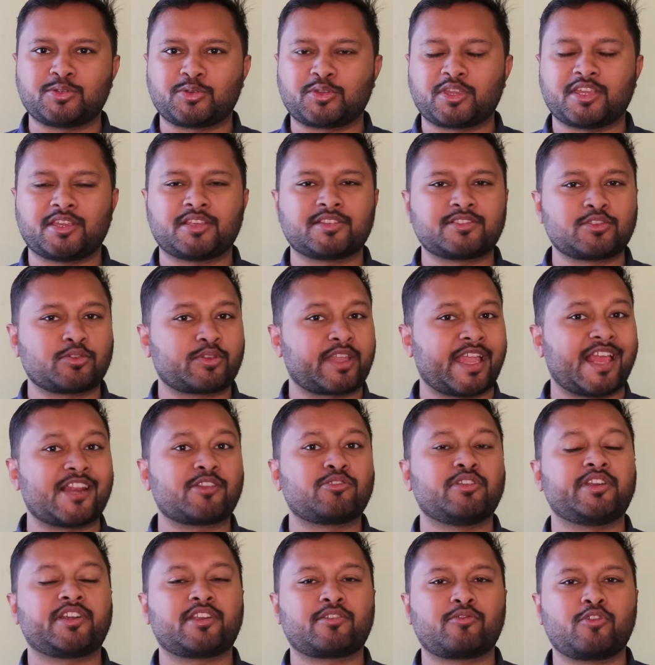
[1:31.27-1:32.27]
Okay, so
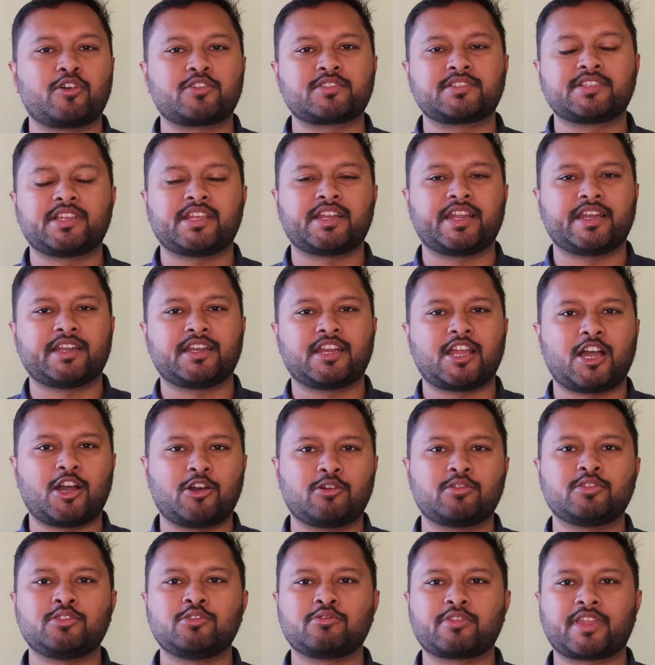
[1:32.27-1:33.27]
calculator was there, and
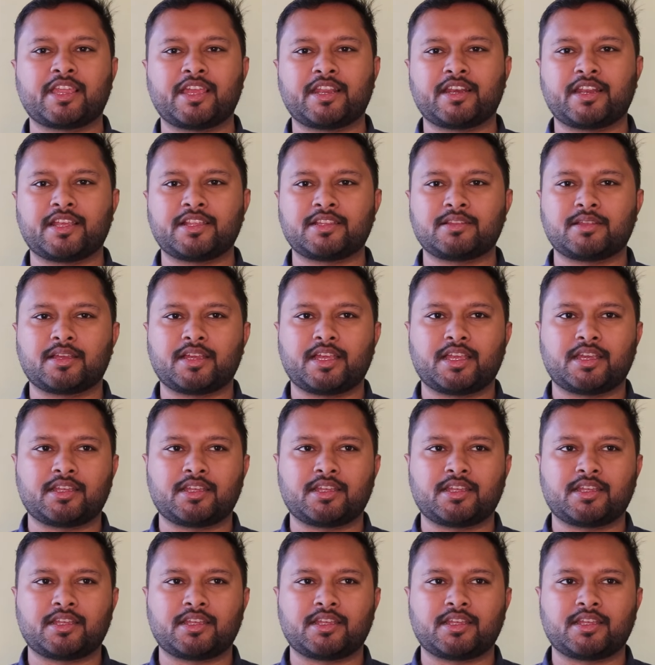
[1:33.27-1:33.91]
now you can